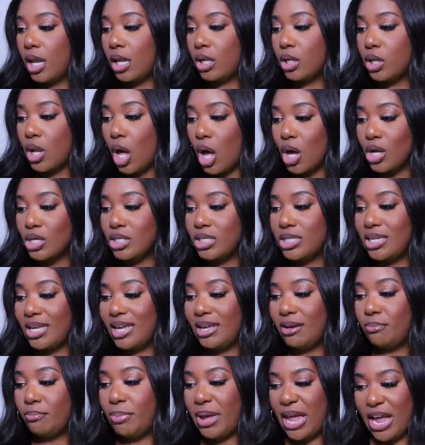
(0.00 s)
Lost
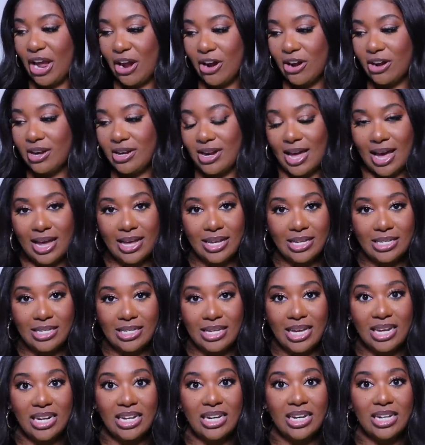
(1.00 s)
in Paradise,
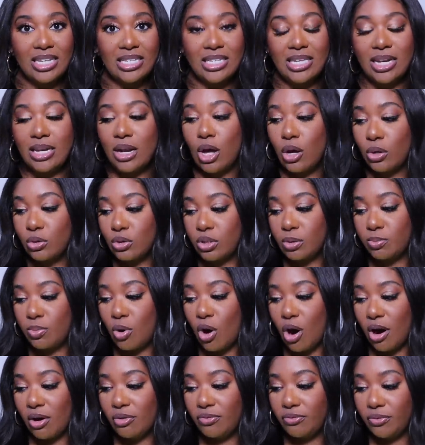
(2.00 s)
and it is an eau de
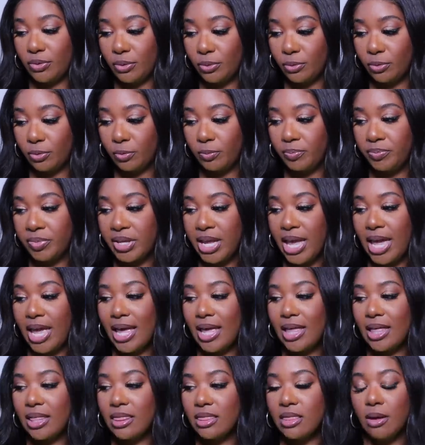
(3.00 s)
parfum.
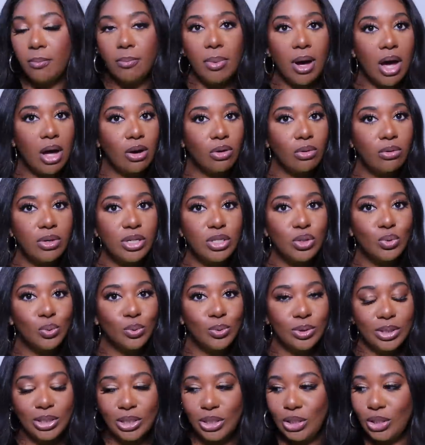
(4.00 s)
The bottle is
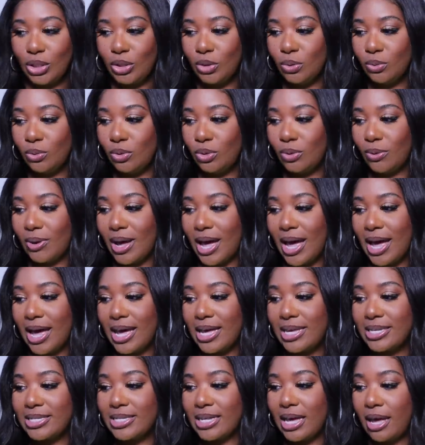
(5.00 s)
really cute, you
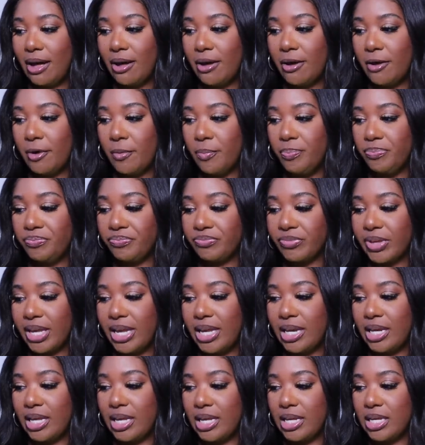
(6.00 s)
guys. Um,
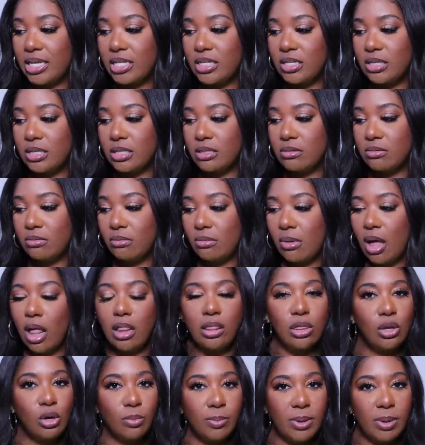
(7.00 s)
it is a
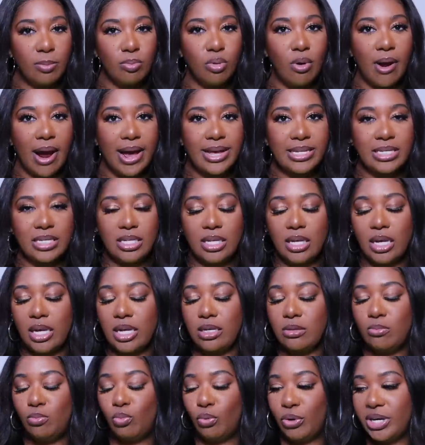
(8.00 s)
little bit pricey.
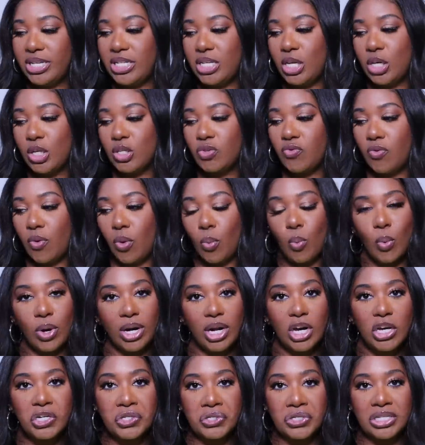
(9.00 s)
It retails for
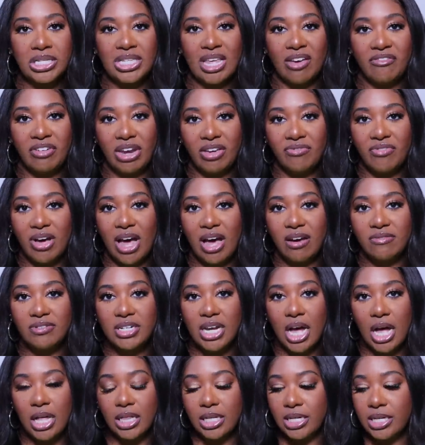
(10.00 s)

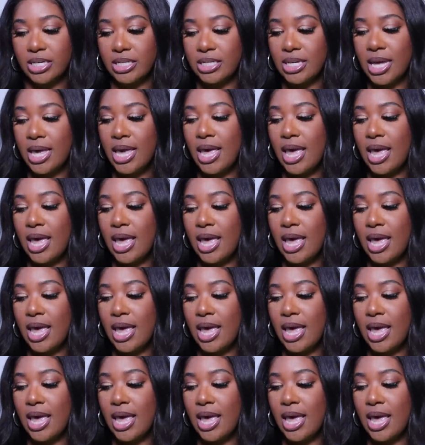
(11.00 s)
$175.